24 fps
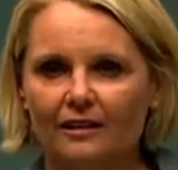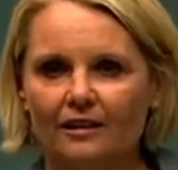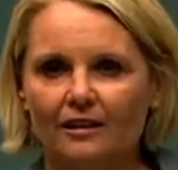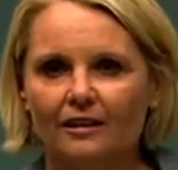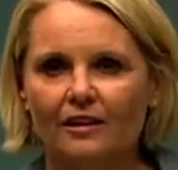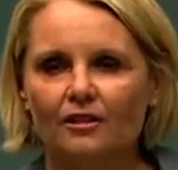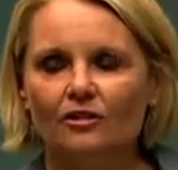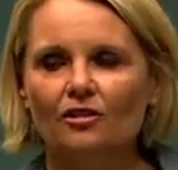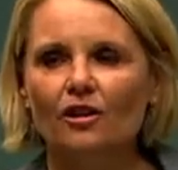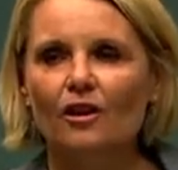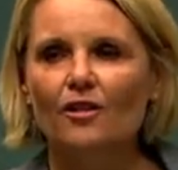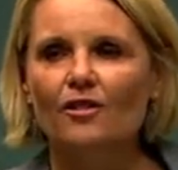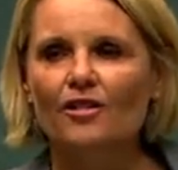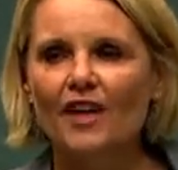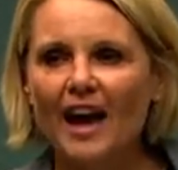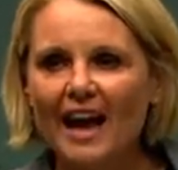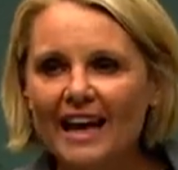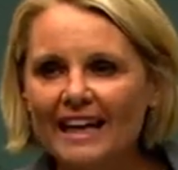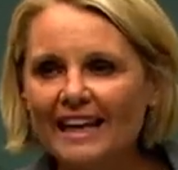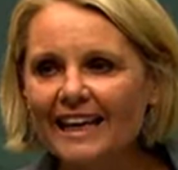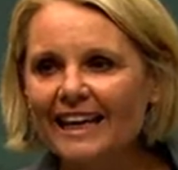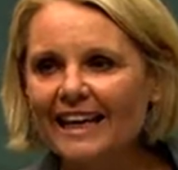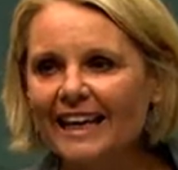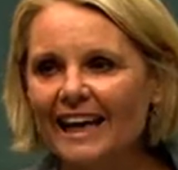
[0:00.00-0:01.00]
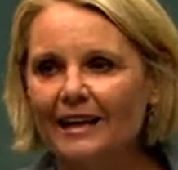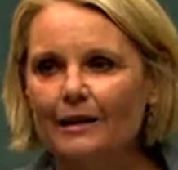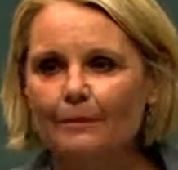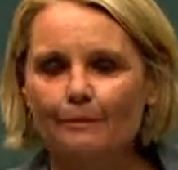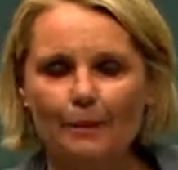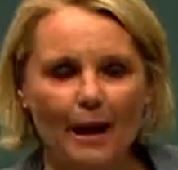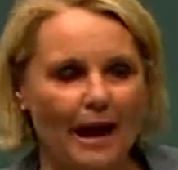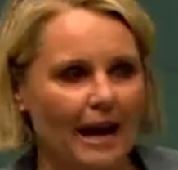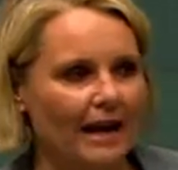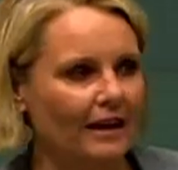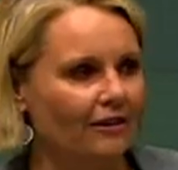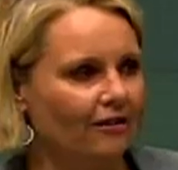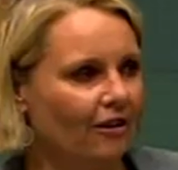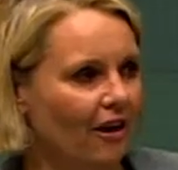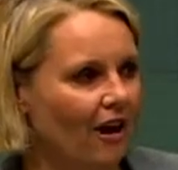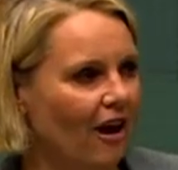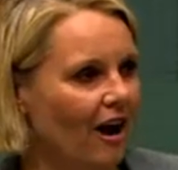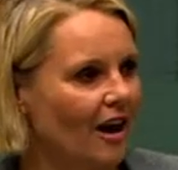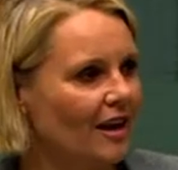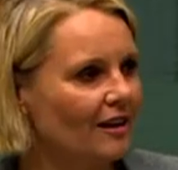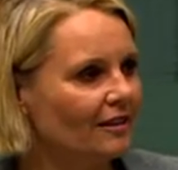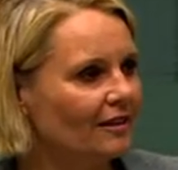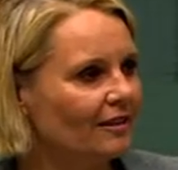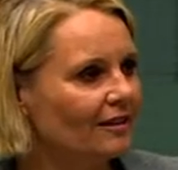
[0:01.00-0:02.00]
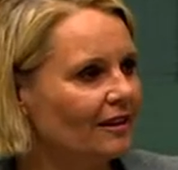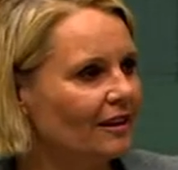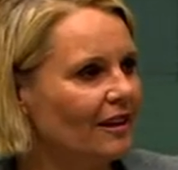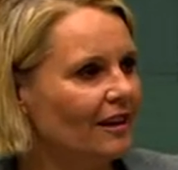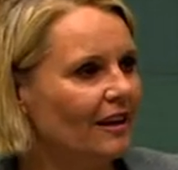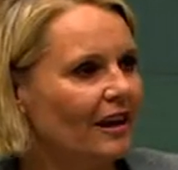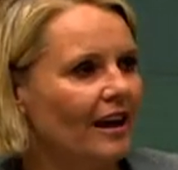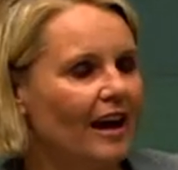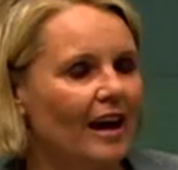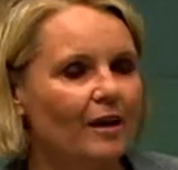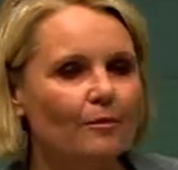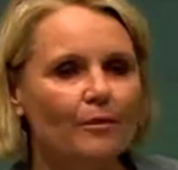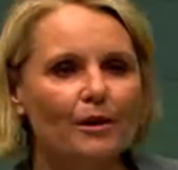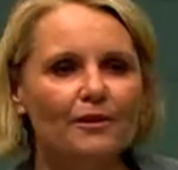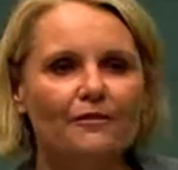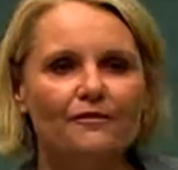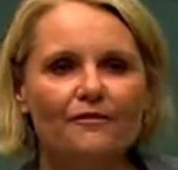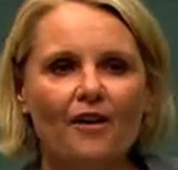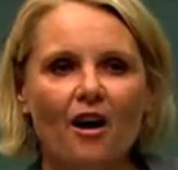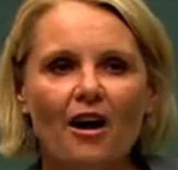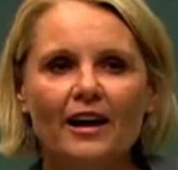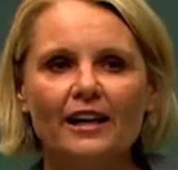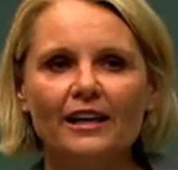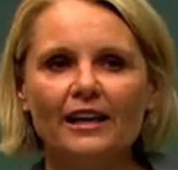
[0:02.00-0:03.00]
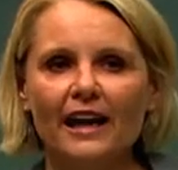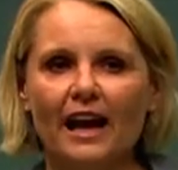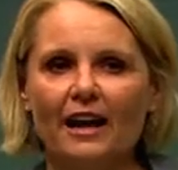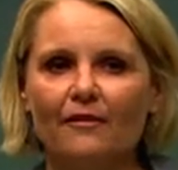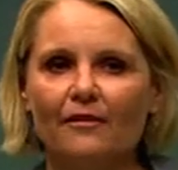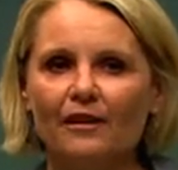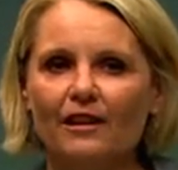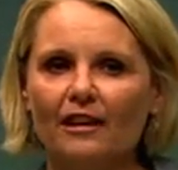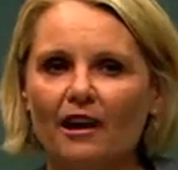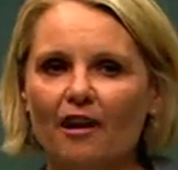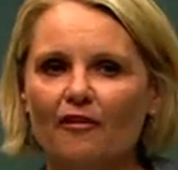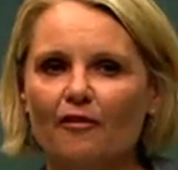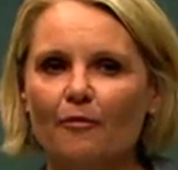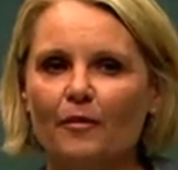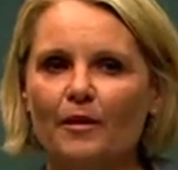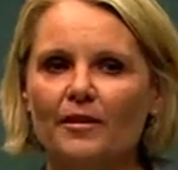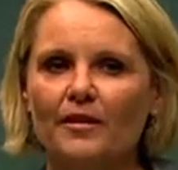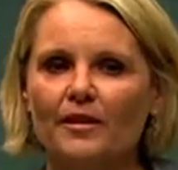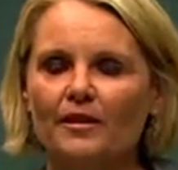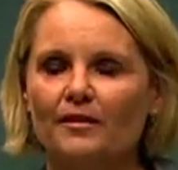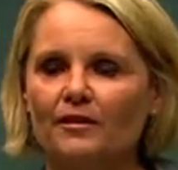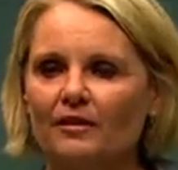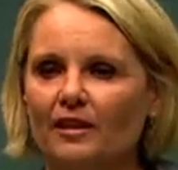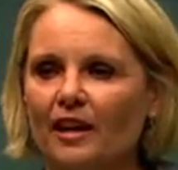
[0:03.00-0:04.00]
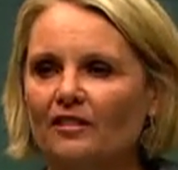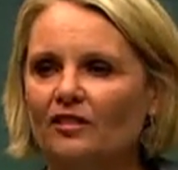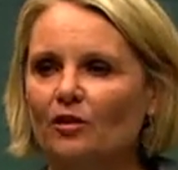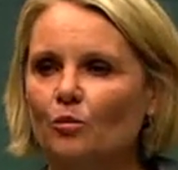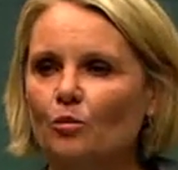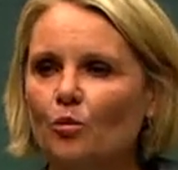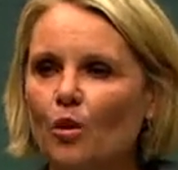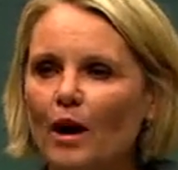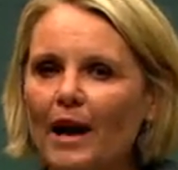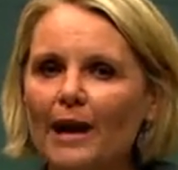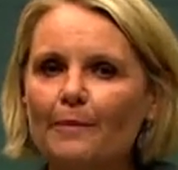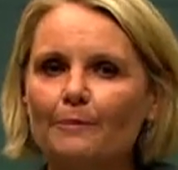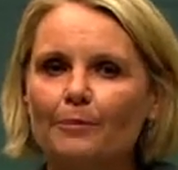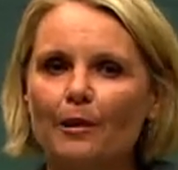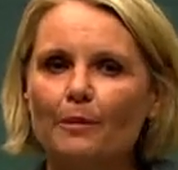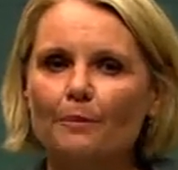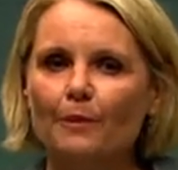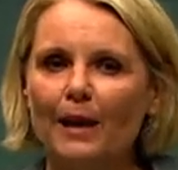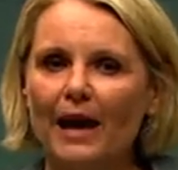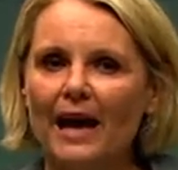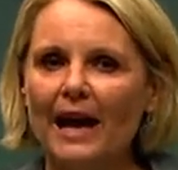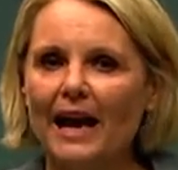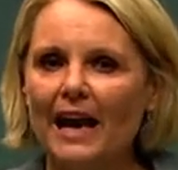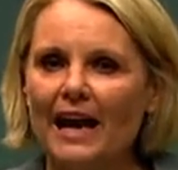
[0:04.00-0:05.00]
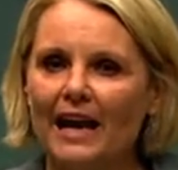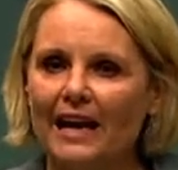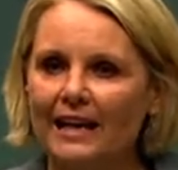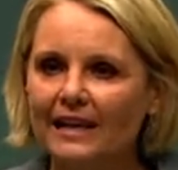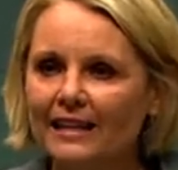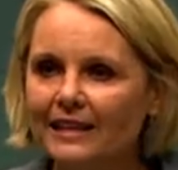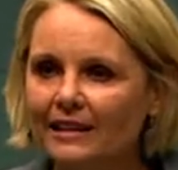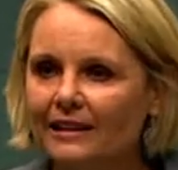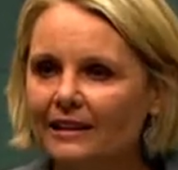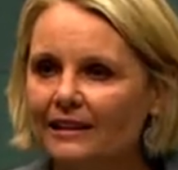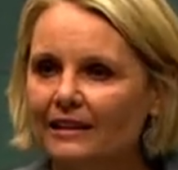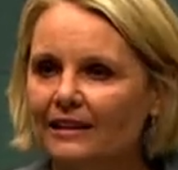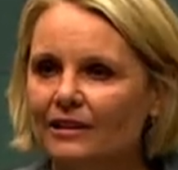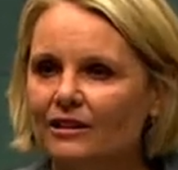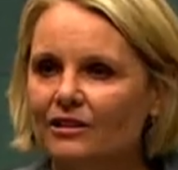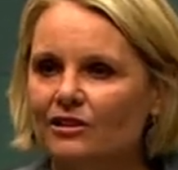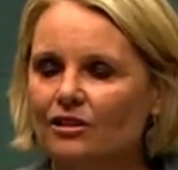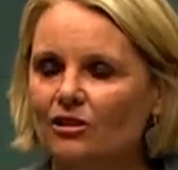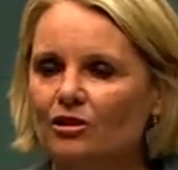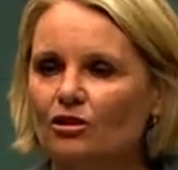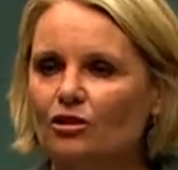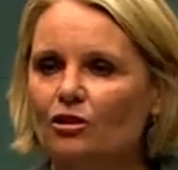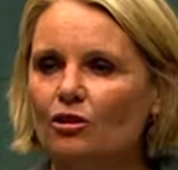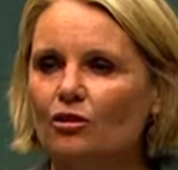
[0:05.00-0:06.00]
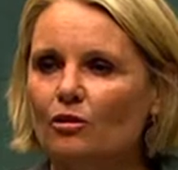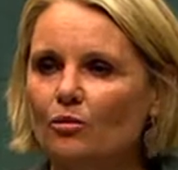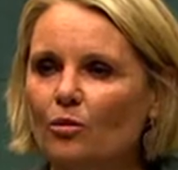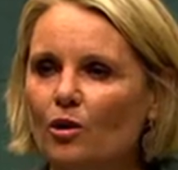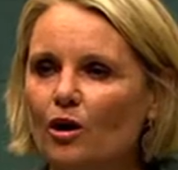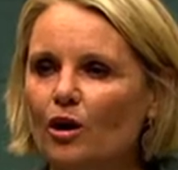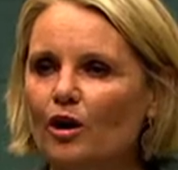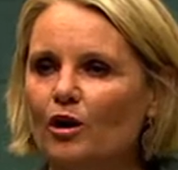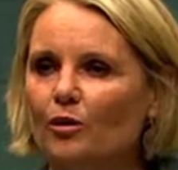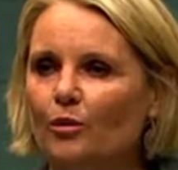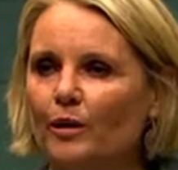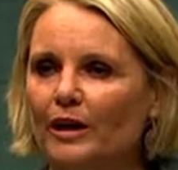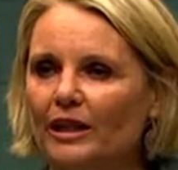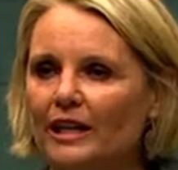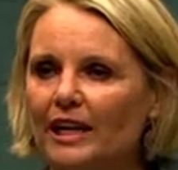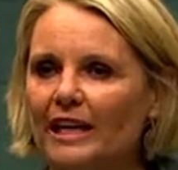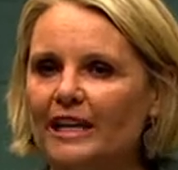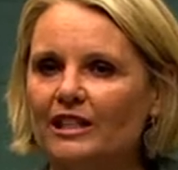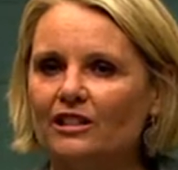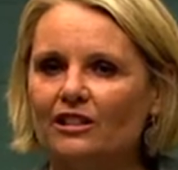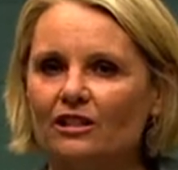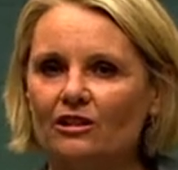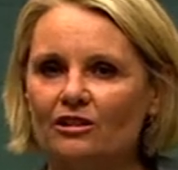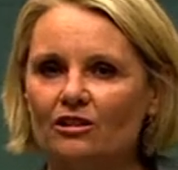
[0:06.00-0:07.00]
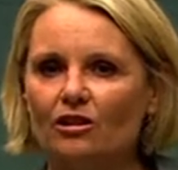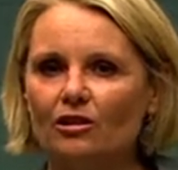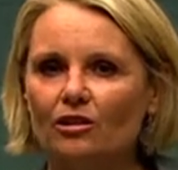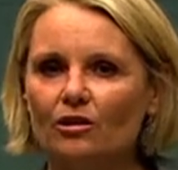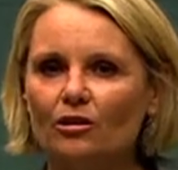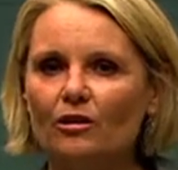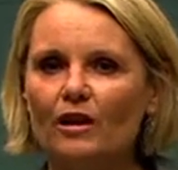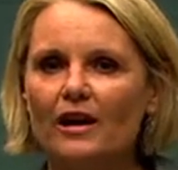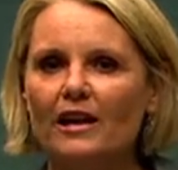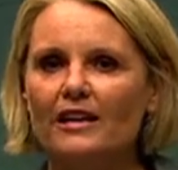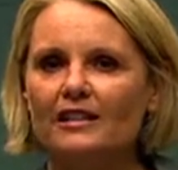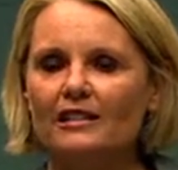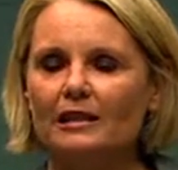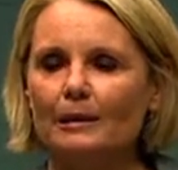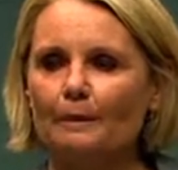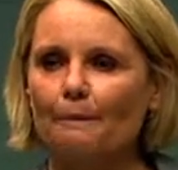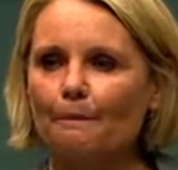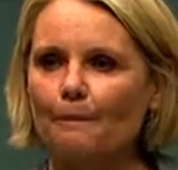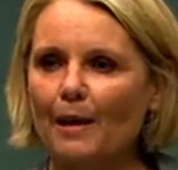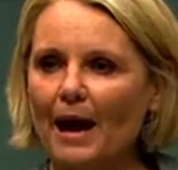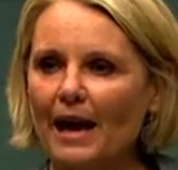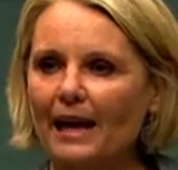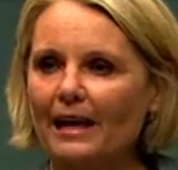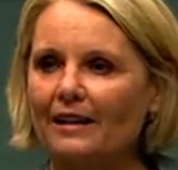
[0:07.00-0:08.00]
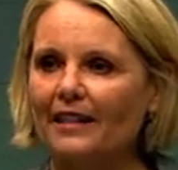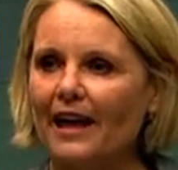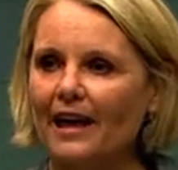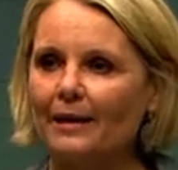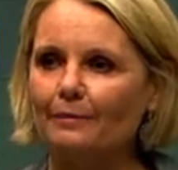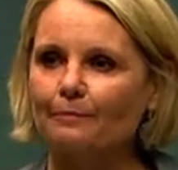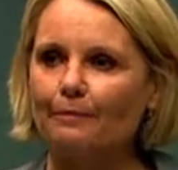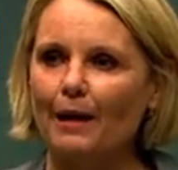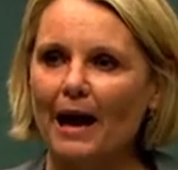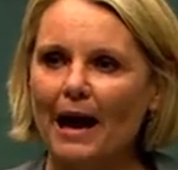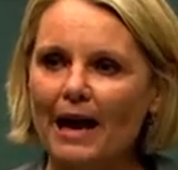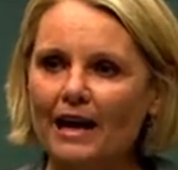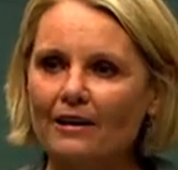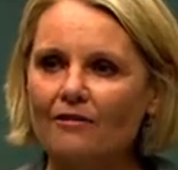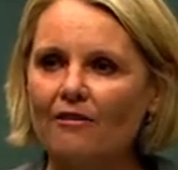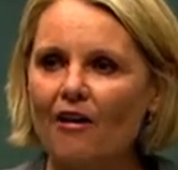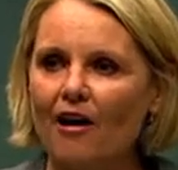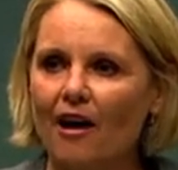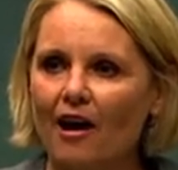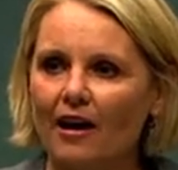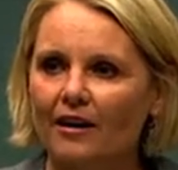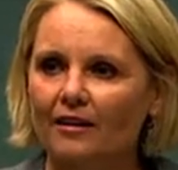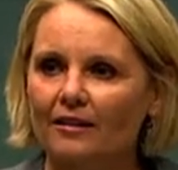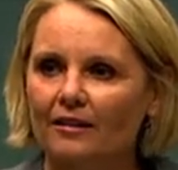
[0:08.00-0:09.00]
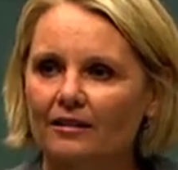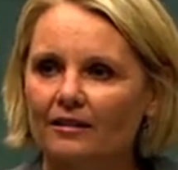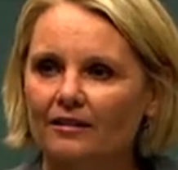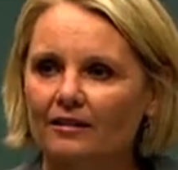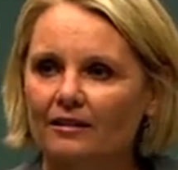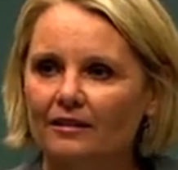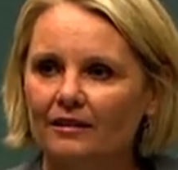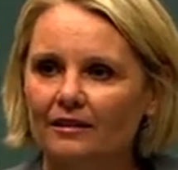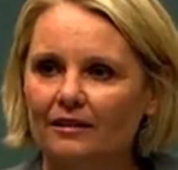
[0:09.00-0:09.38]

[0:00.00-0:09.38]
so they can get a pay rise. And we finally have a government that says, and we're prepared to do the work we need to do to back that pay rise.